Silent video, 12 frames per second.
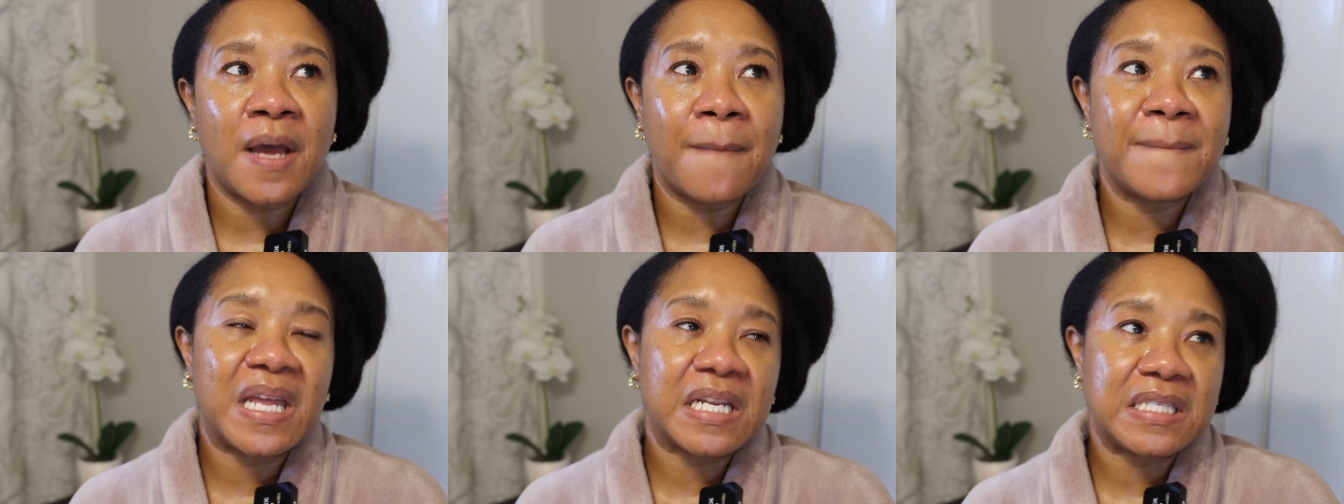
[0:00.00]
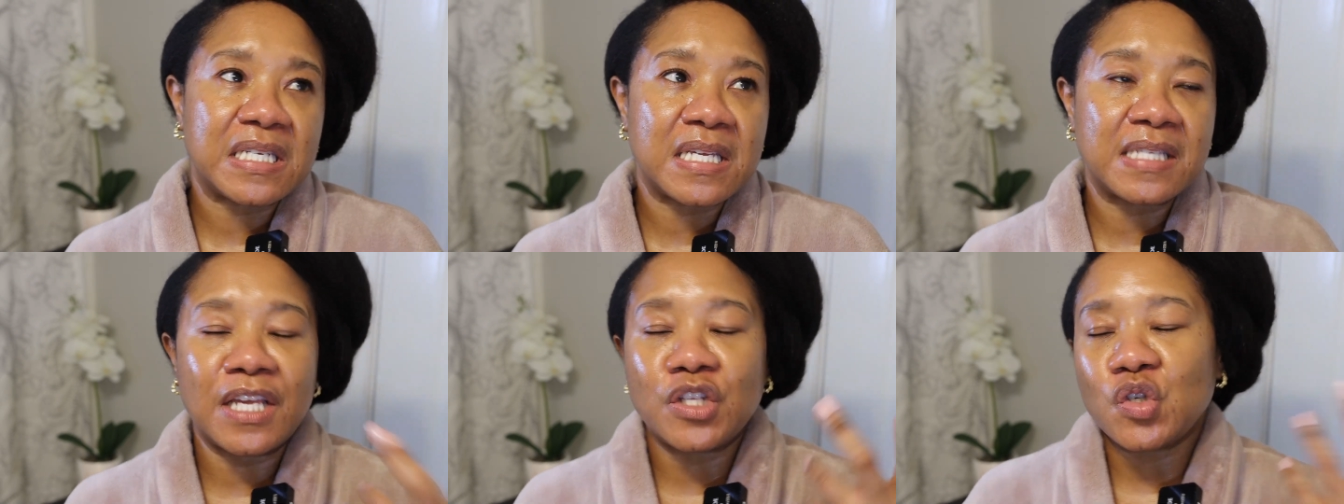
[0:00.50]

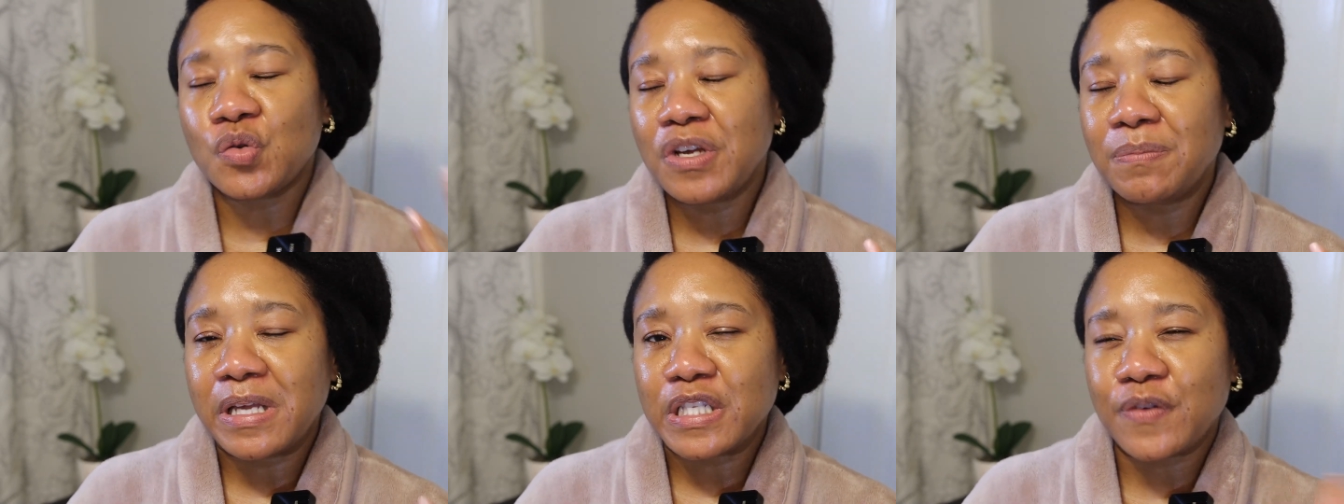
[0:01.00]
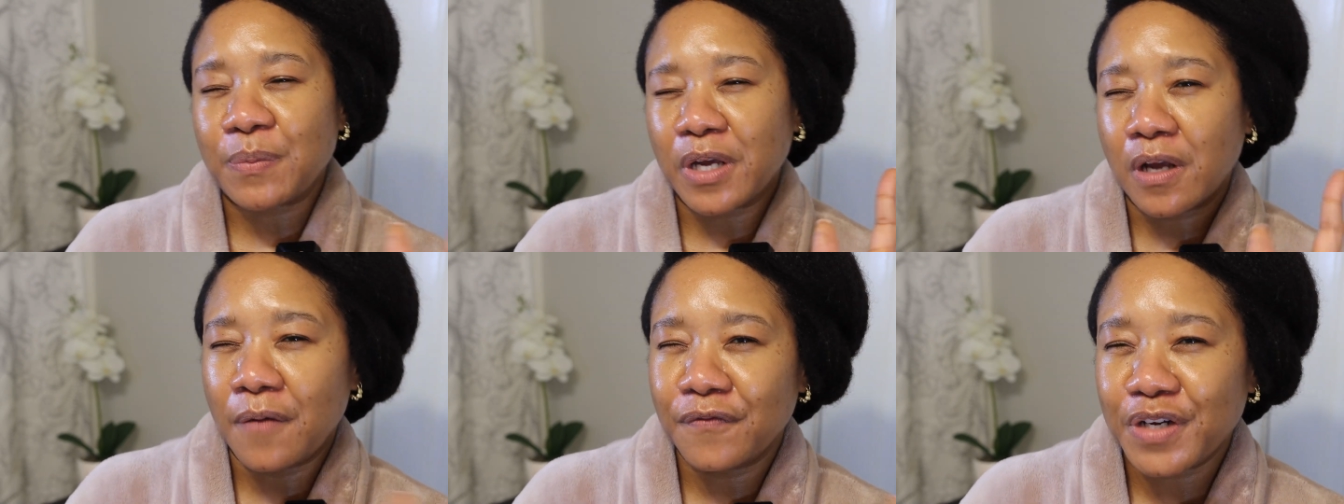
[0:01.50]
amenities and treatments from the
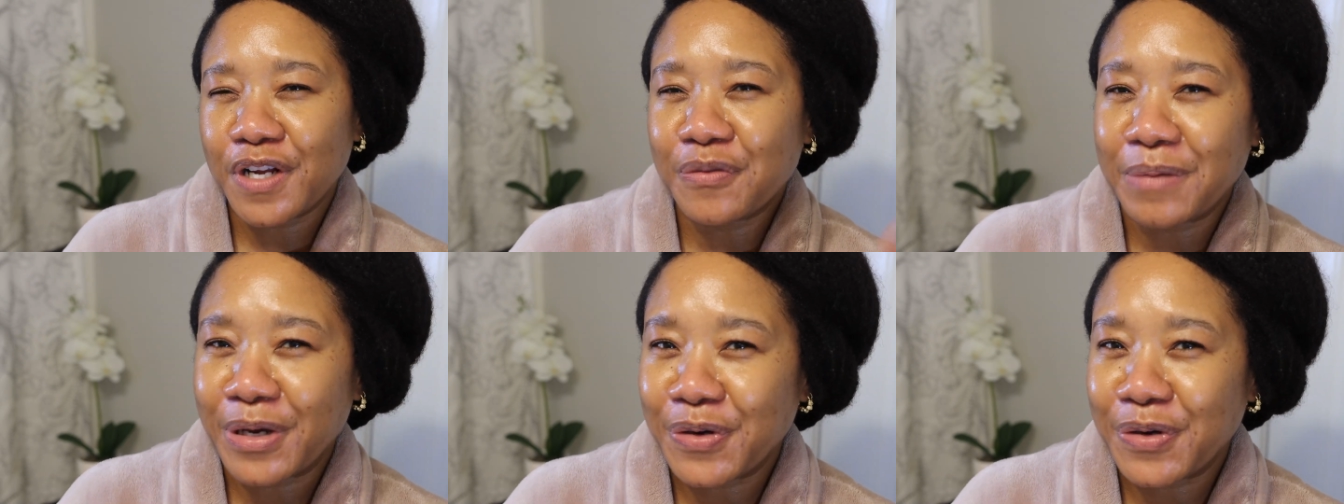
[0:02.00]
comfort of my